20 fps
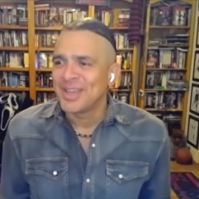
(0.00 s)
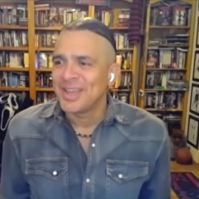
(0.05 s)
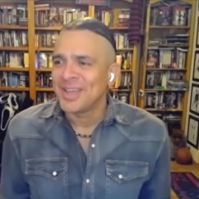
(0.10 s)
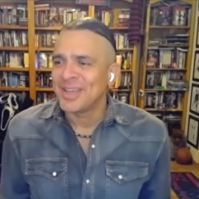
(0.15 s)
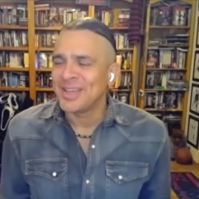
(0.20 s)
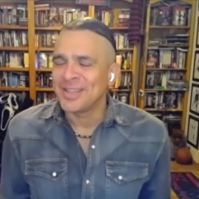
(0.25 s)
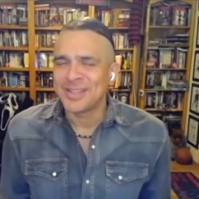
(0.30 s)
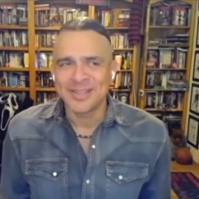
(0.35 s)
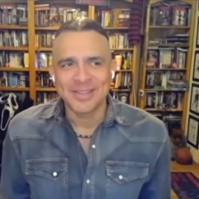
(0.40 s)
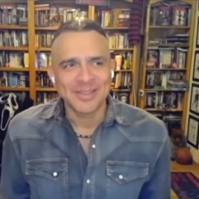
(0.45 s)

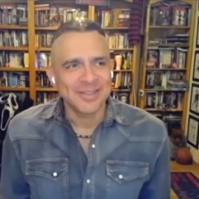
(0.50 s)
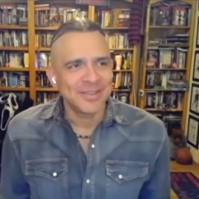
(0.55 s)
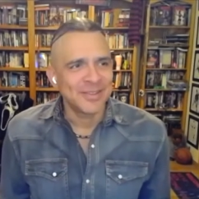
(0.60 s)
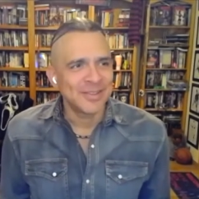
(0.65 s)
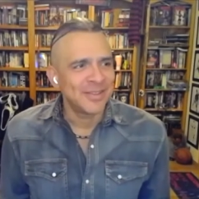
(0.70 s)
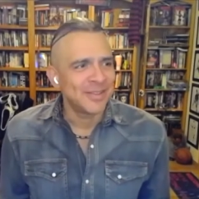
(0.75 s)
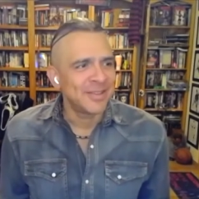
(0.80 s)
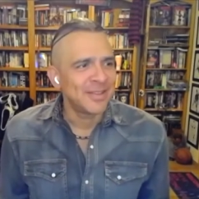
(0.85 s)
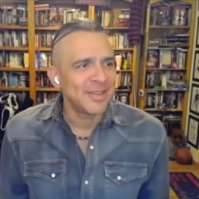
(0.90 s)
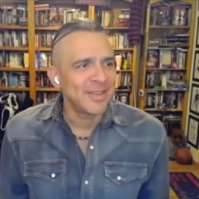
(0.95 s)
and
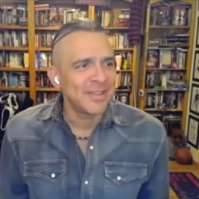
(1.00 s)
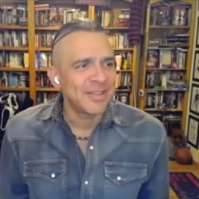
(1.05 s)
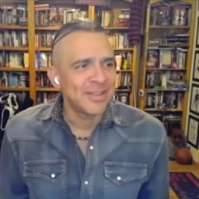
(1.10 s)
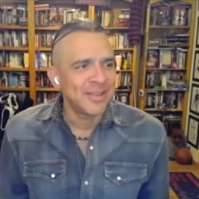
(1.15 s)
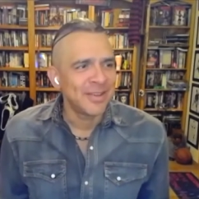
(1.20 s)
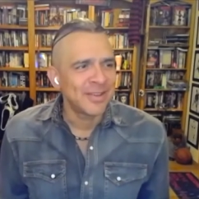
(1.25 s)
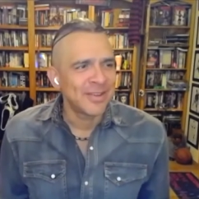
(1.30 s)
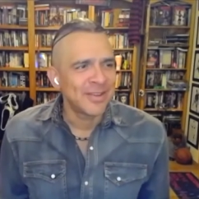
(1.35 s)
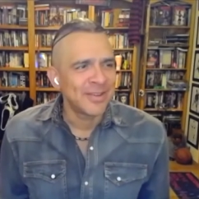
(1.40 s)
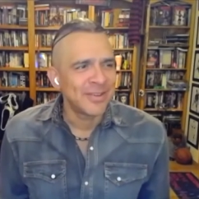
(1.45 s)
the lead
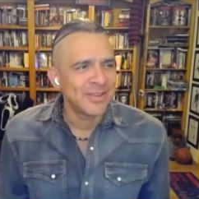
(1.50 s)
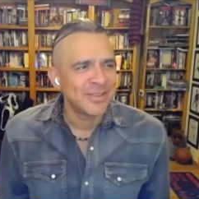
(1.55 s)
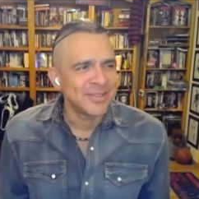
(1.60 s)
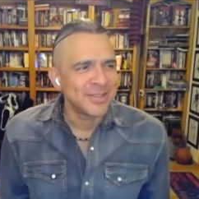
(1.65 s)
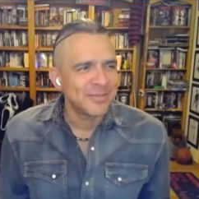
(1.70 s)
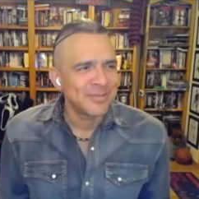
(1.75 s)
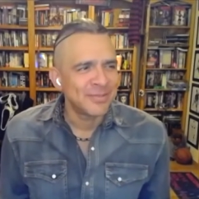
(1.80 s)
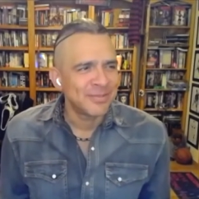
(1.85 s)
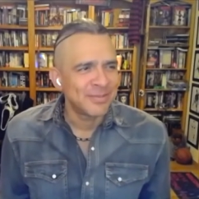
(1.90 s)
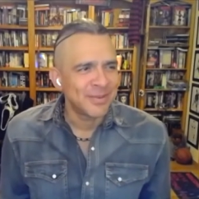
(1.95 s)
singer, is
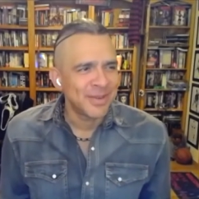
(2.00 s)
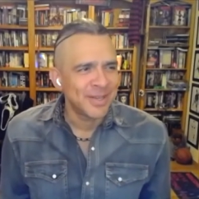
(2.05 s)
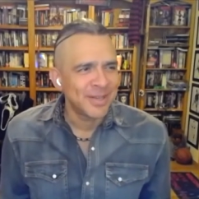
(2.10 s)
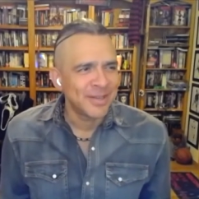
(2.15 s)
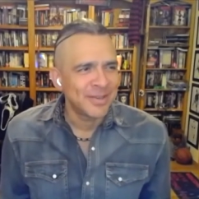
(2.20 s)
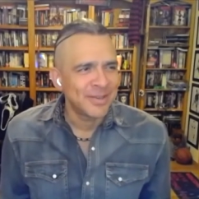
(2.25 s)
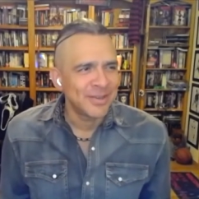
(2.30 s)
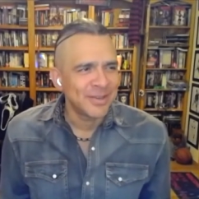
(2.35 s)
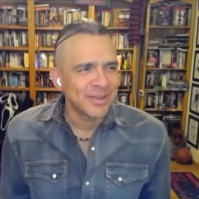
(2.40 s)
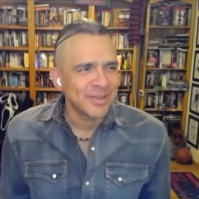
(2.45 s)
it
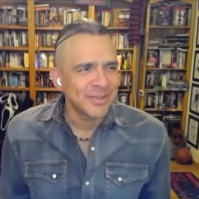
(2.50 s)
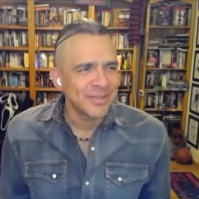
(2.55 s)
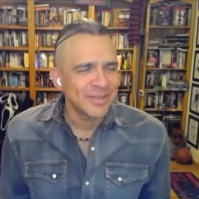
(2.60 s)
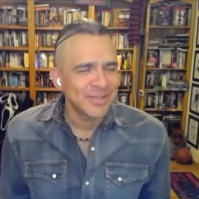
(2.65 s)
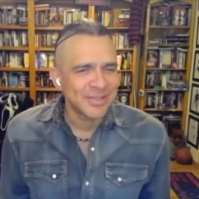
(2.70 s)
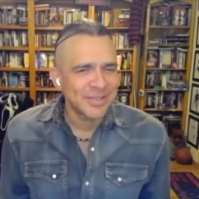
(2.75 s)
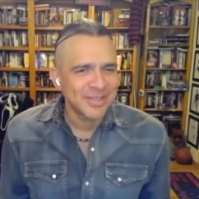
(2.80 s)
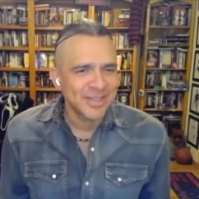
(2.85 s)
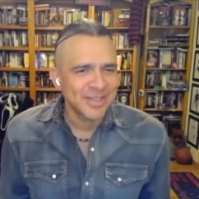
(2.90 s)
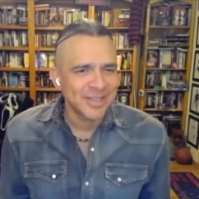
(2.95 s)
Fred
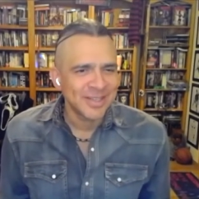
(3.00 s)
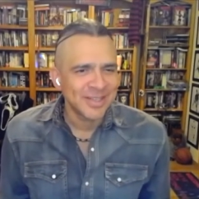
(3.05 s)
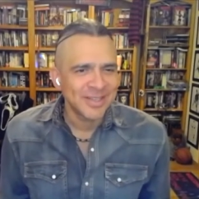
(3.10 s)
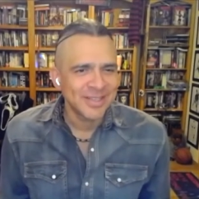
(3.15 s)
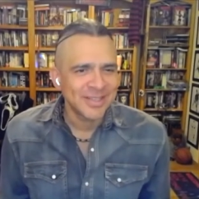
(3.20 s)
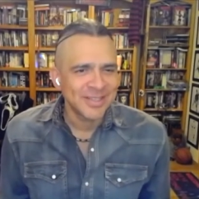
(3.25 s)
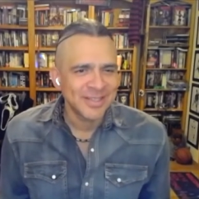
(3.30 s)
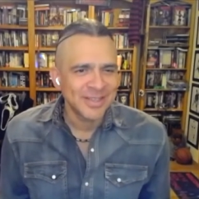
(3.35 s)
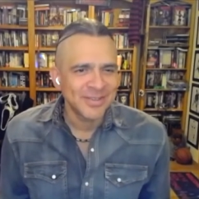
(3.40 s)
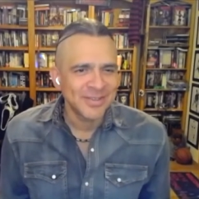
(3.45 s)
Durst? I
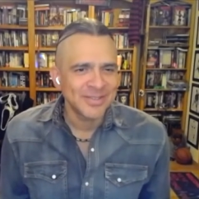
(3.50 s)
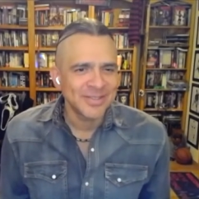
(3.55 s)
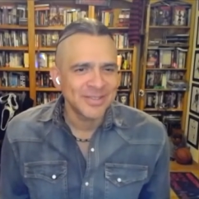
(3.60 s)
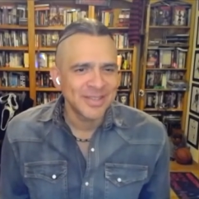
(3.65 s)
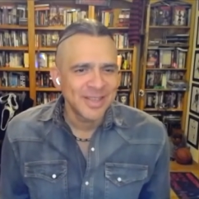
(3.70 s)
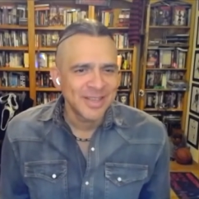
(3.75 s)
guess he was